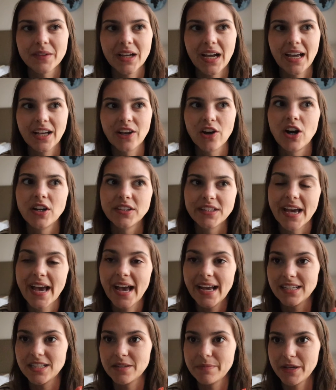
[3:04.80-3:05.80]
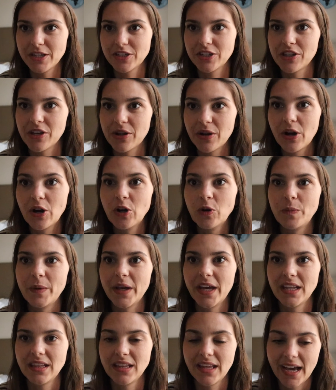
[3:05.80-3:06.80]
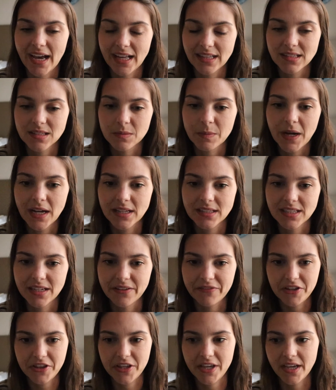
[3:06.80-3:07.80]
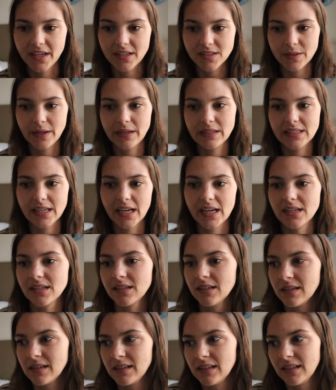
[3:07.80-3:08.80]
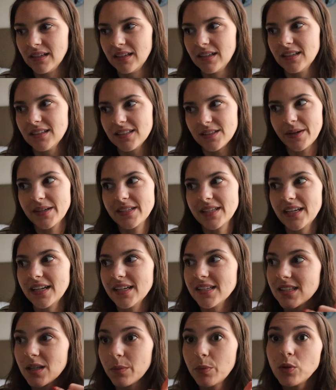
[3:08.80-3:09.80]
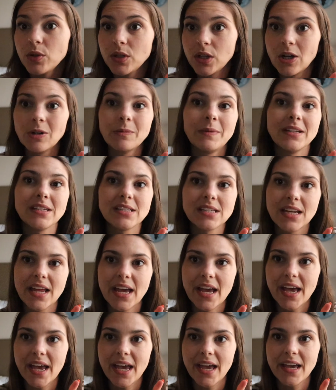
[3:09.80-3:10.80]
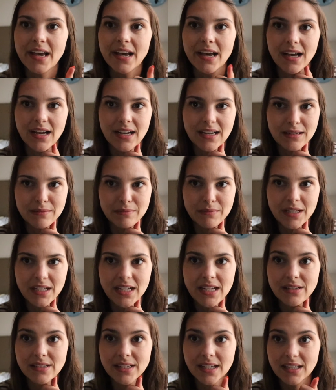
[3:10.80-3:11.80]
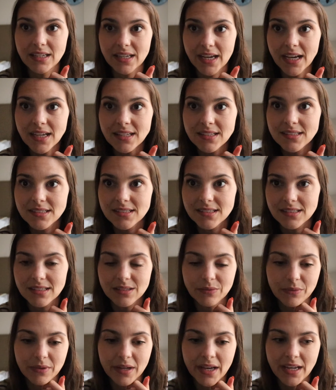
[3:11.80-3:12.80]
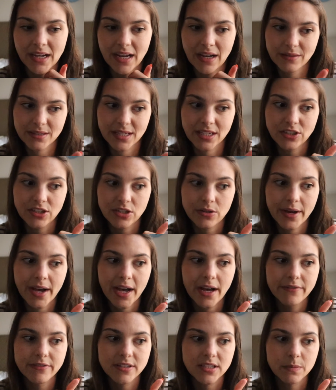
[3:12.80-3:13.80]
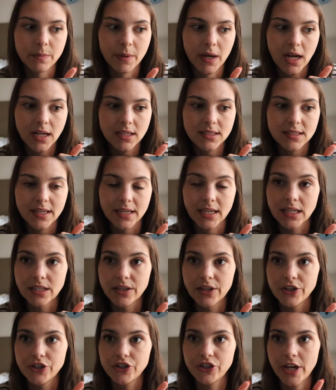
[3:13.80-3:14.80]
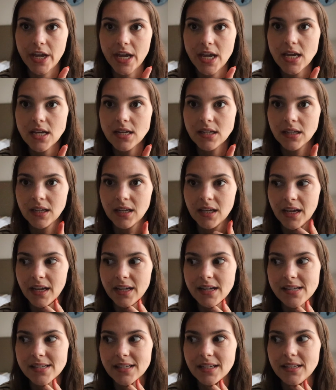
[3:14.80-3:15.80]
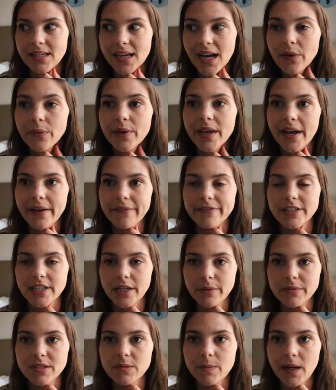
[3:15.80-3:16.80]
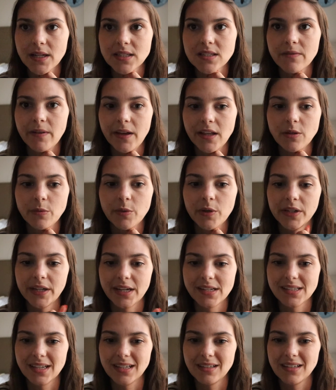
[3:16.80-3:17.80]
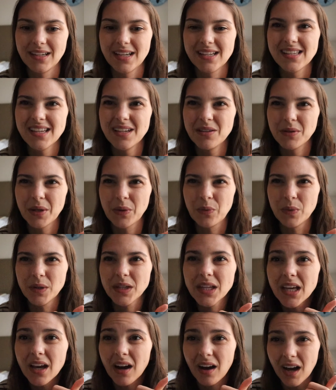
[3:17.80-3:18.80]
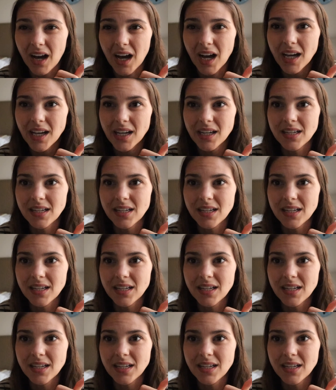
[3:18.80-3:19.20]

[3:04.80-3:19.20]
I called ahead to make sure they're open, they had spots and everything. So I said, is the pool open today? And he's like, yes. And I was like, do you have spots like in the shade? And he said, yeah, we have some spots available. And I said, is it like really hot?